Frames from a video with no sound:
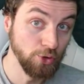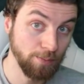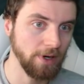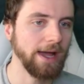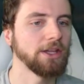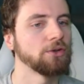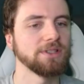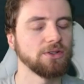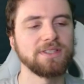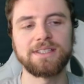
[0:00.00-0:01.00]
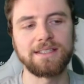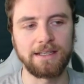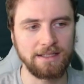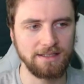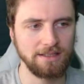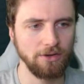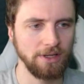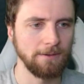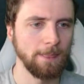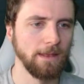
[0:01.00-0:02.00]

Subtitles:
duper accurate, so this isn't necessary.